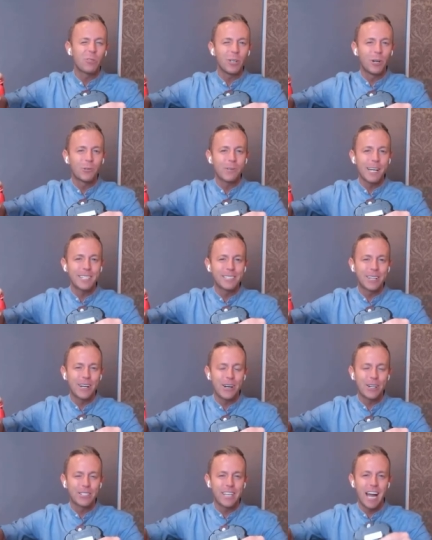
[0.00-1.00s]
real race
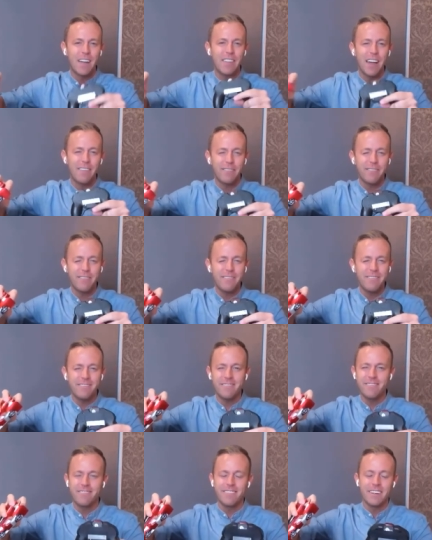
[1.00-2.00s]
car sound, that
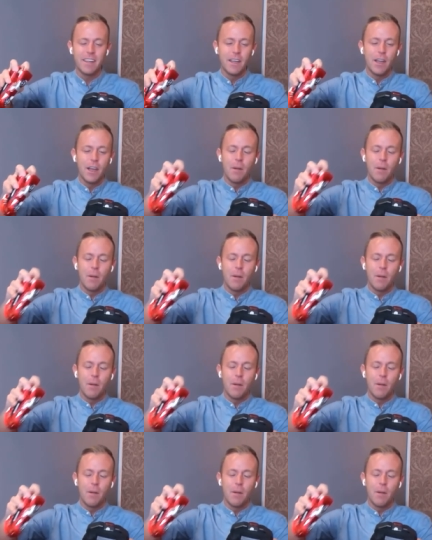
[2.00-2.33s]
mm.